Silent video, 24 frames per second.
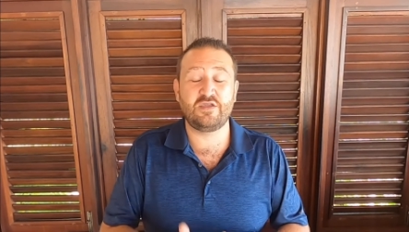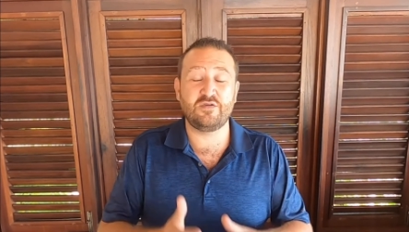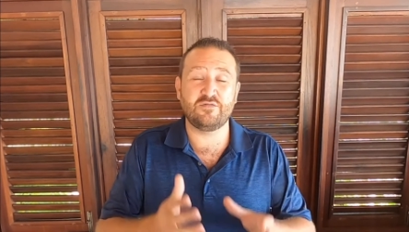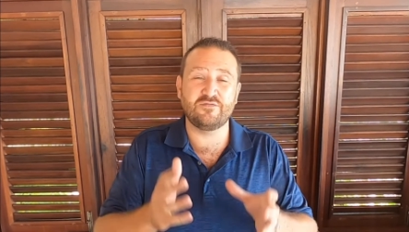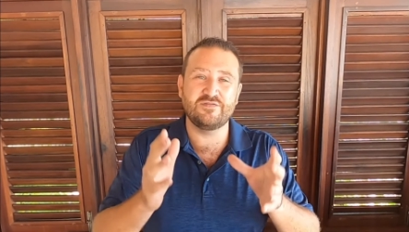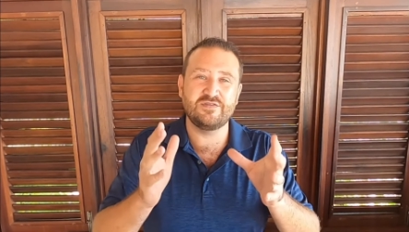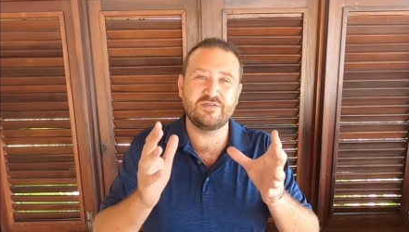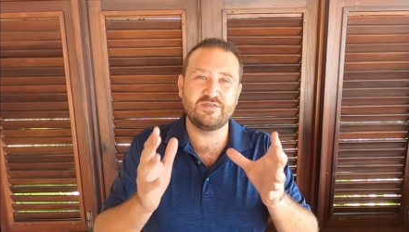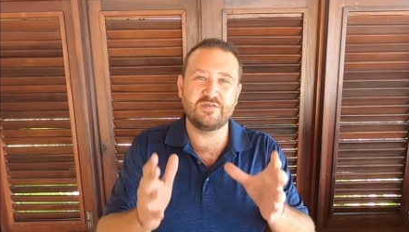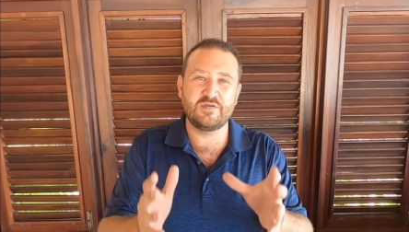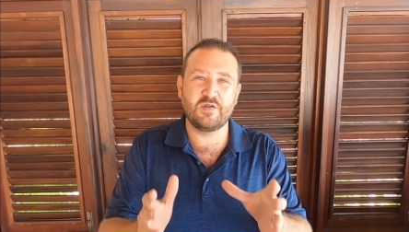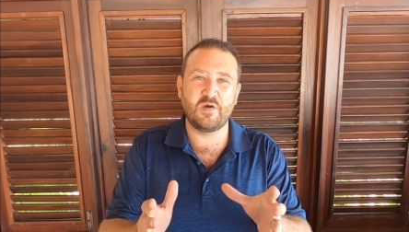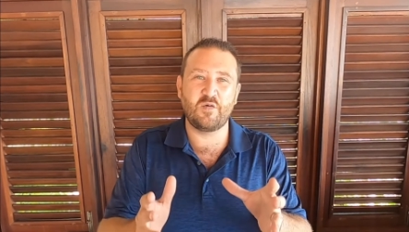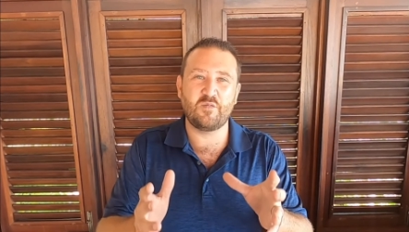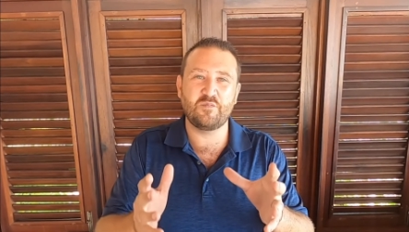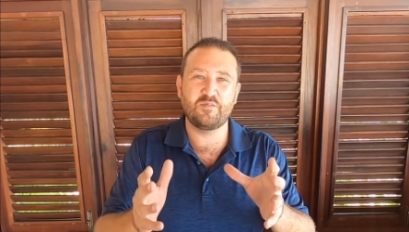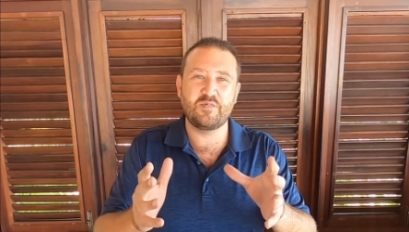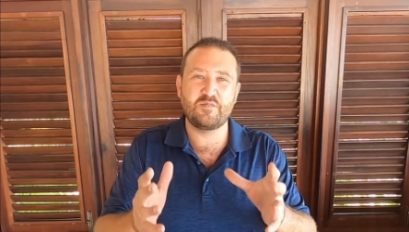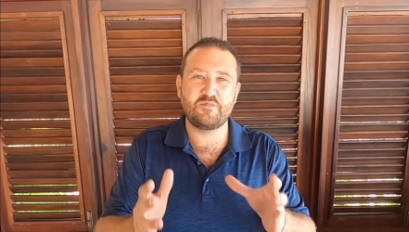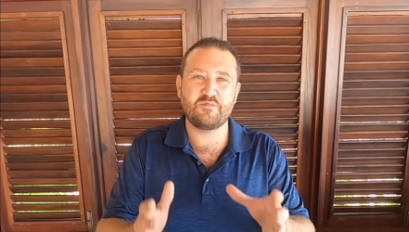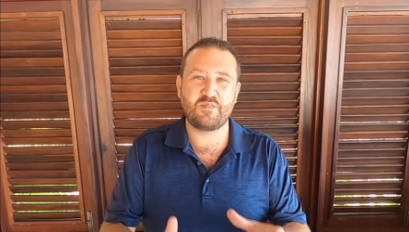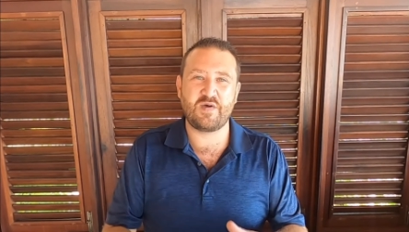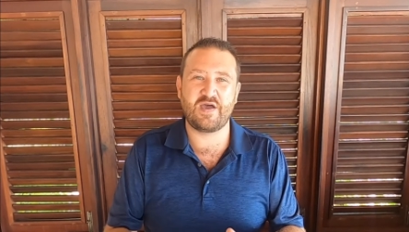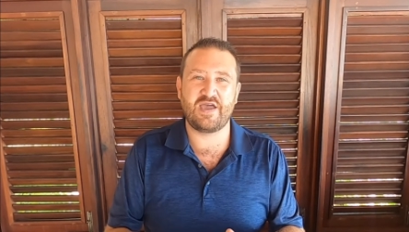you've not
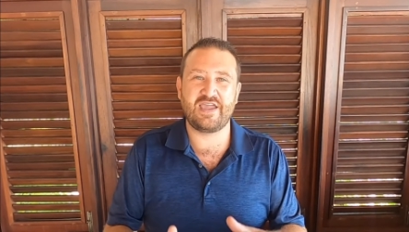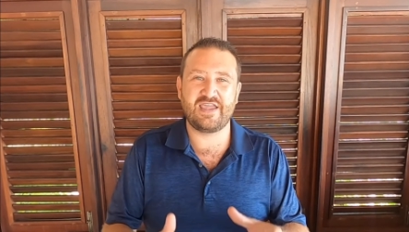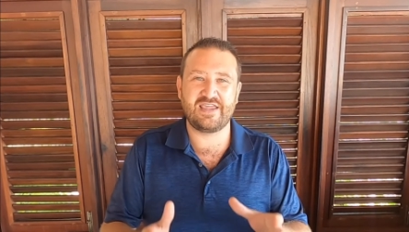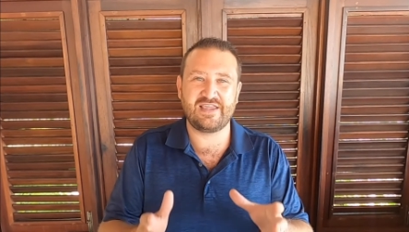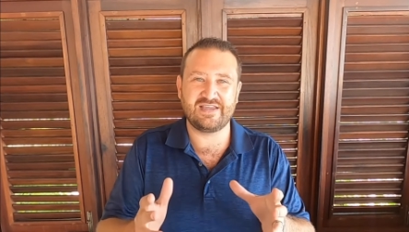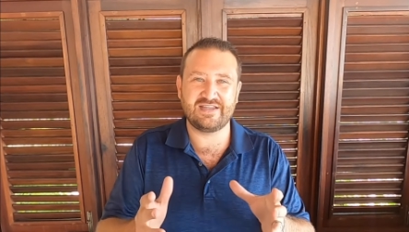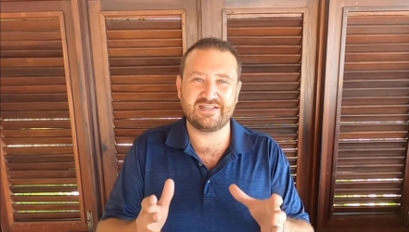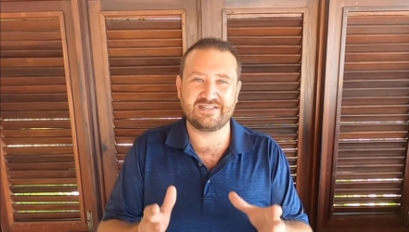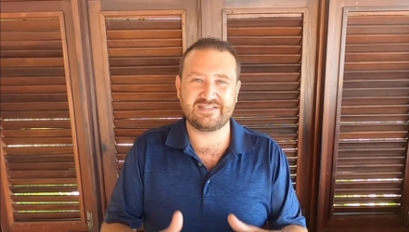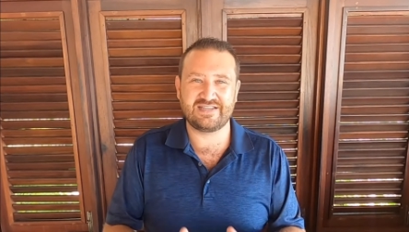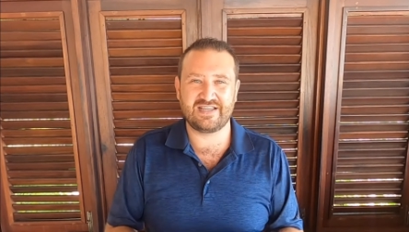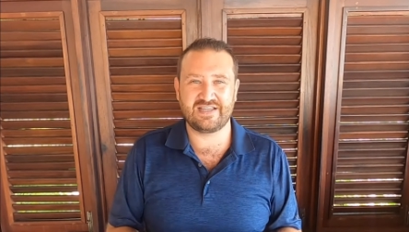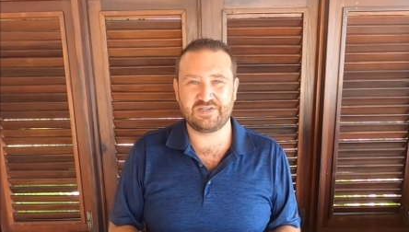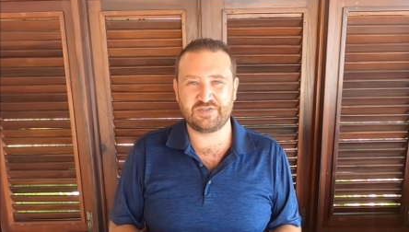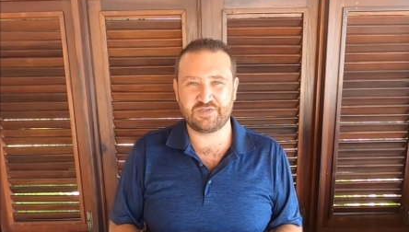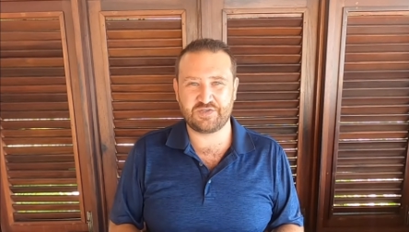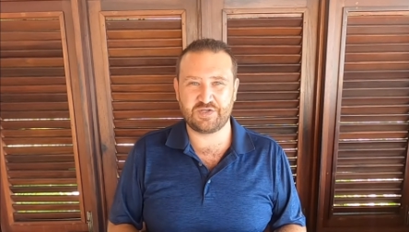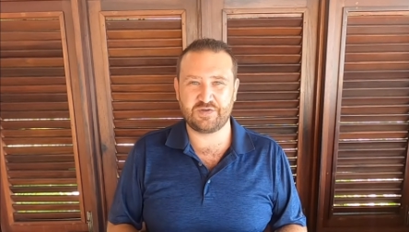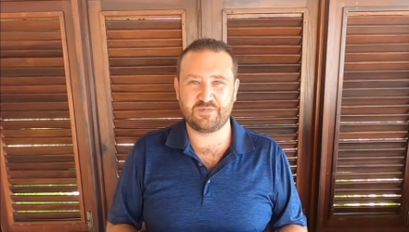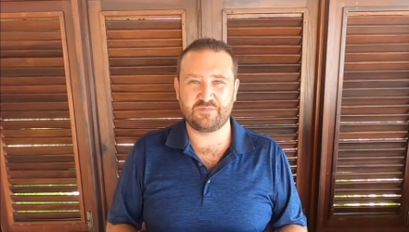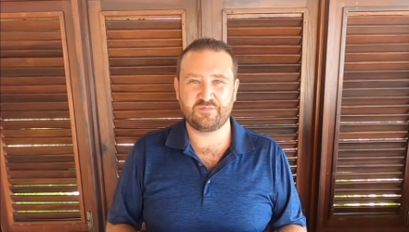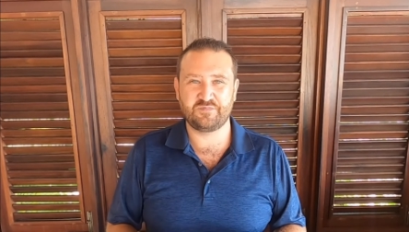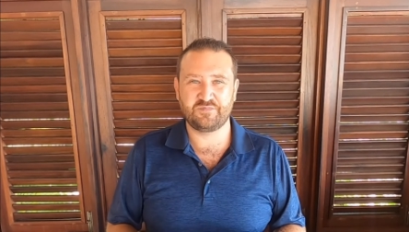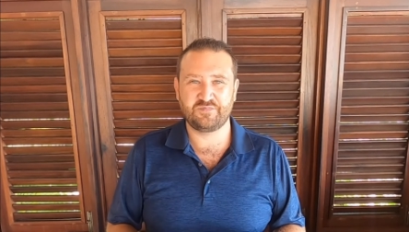been paying
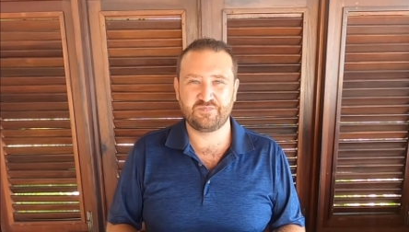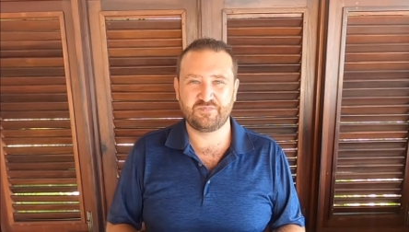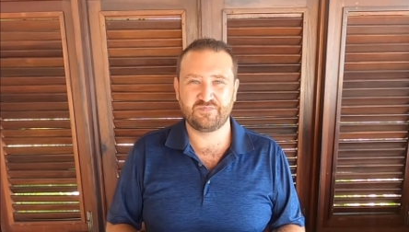attention.